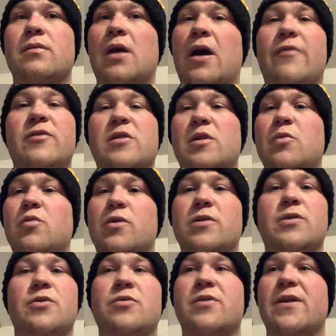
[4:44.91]
obviously
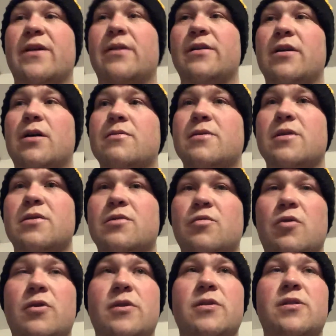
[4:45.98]
won 2 Stanley Cups in his
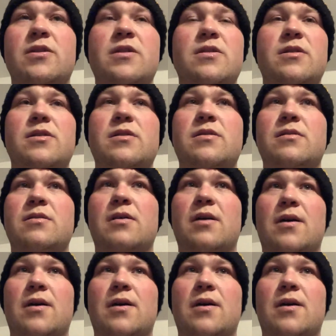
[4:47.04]
rookie season.